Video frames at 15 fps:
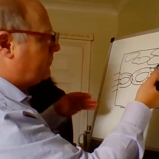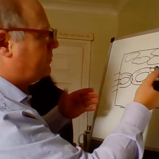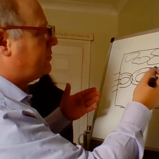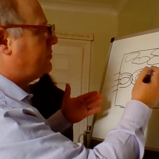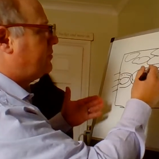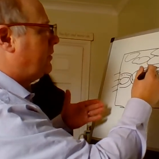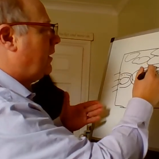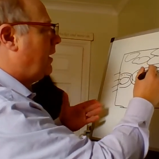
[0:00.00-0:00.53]

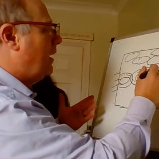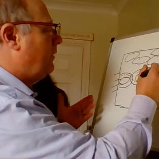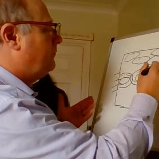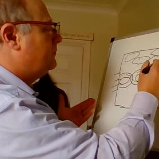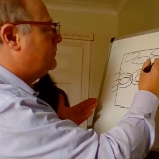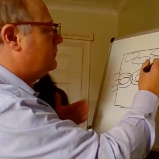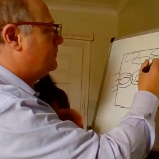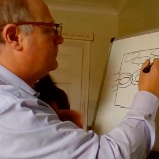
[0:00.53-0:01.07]
just chill
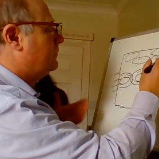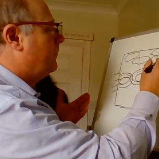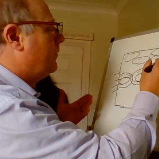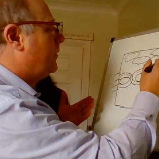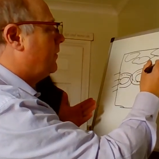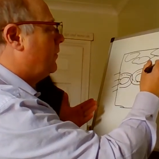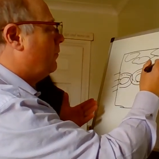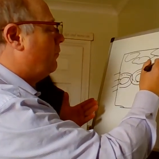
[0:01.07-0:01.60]
out and
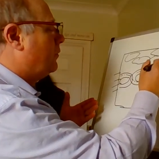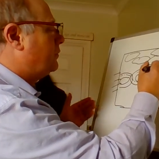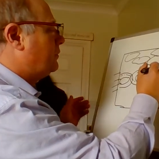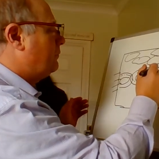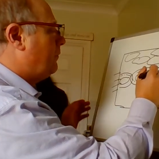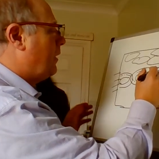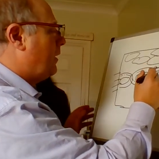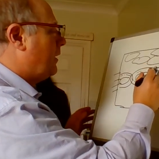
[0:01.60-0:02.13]
watch
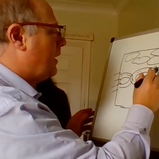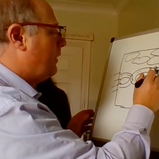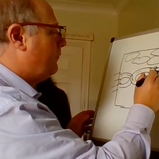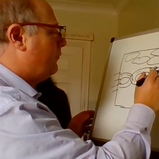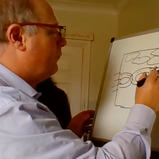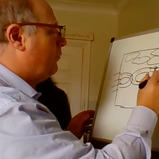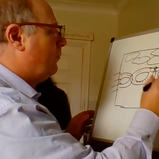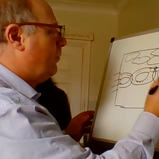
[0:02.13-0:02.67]
the
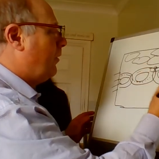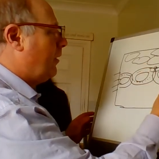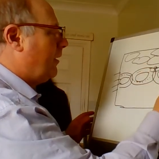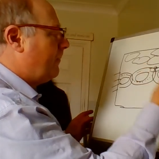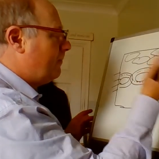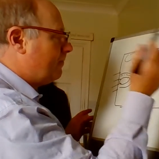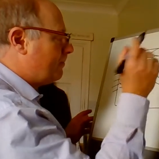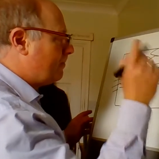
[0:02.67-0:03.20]
wildlife go
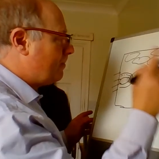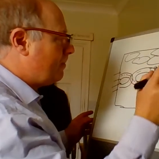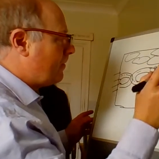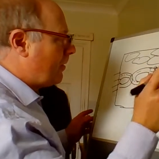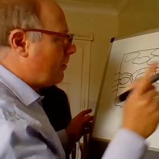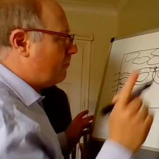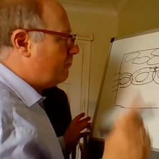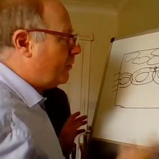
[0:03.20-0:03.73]
by.
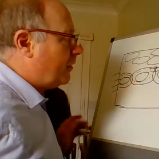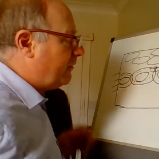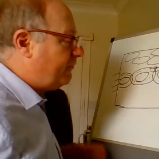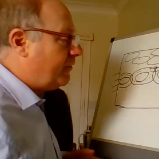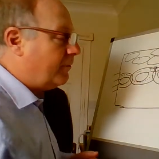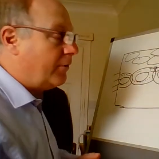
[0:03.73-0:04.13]
But if